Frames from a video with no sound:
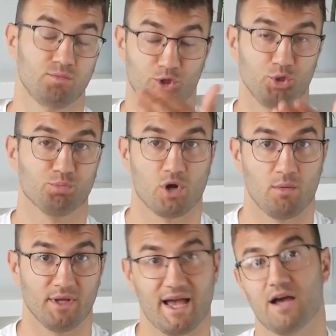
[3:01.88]
which you
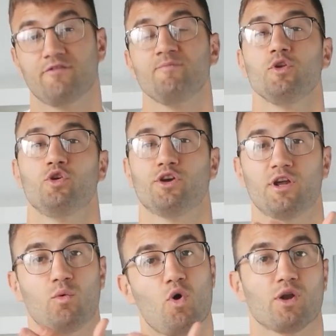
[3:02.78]
probably have, you're
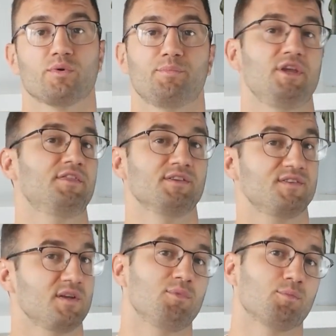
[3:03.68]
gonna wanna repeat
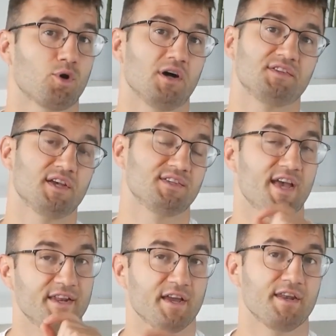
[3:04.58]
this simple
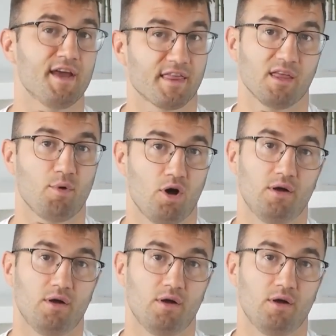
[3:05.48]
process and connect them